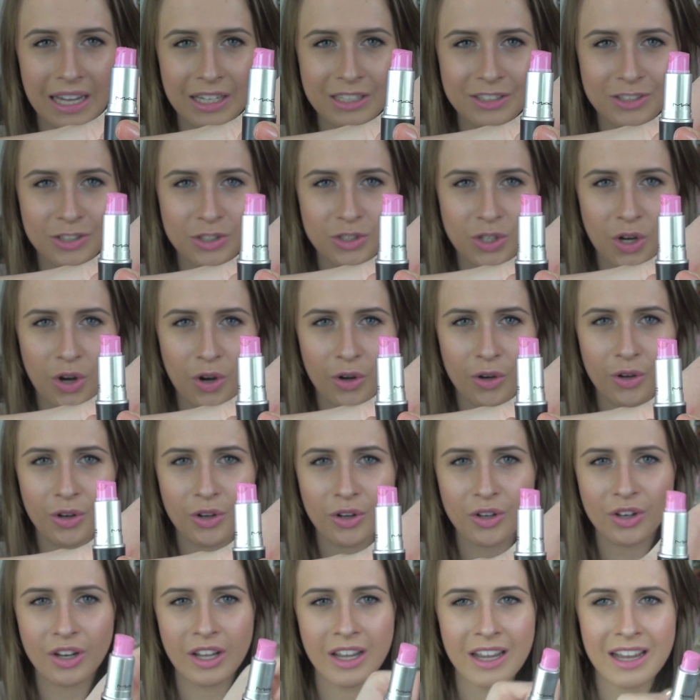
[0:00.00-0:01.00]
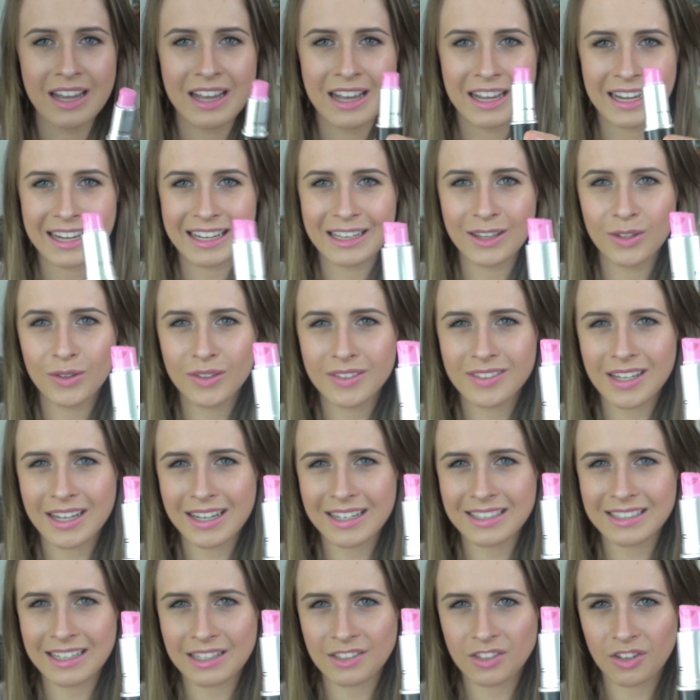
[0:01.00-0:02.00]
undertone. It looks
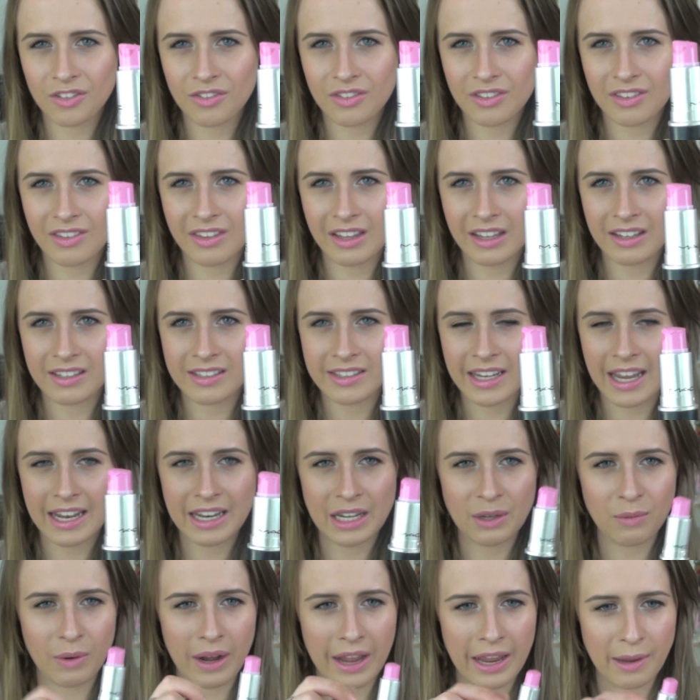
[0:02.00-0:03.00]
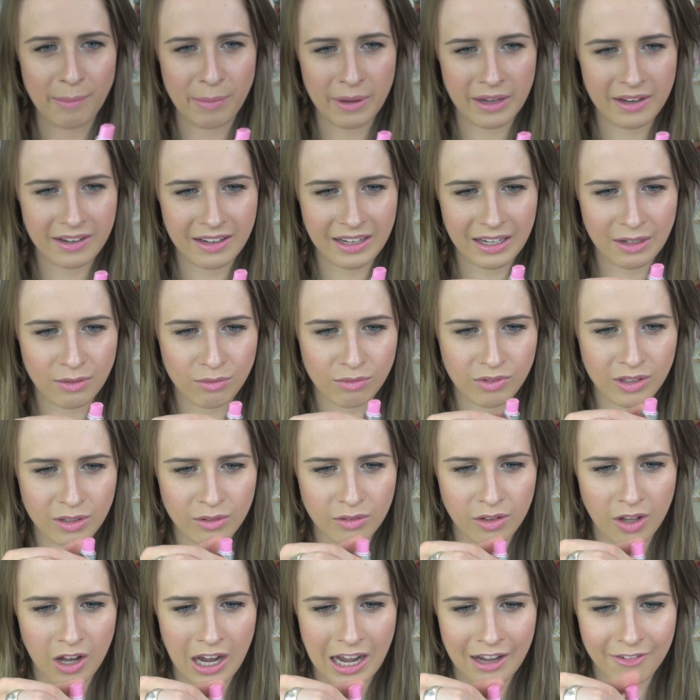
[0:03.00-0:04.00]
like it does on this anyway, but in
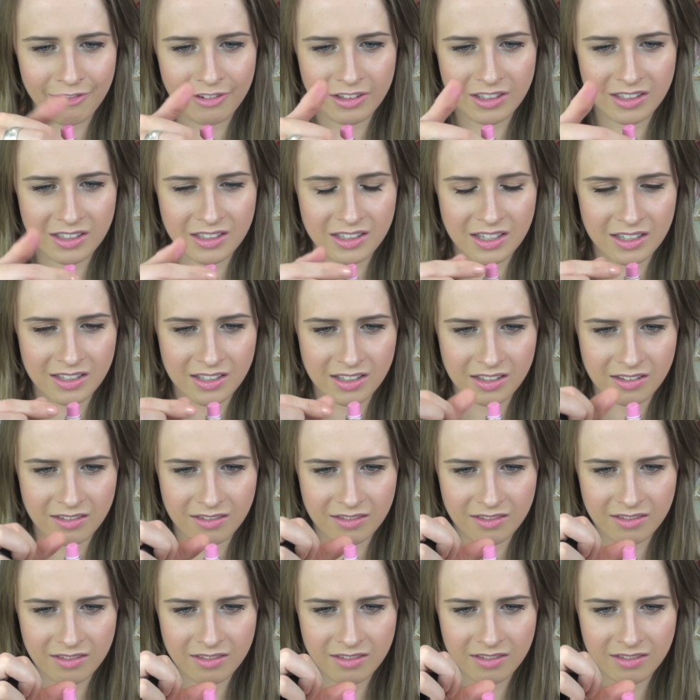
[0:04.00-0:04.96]
real life it doesn't.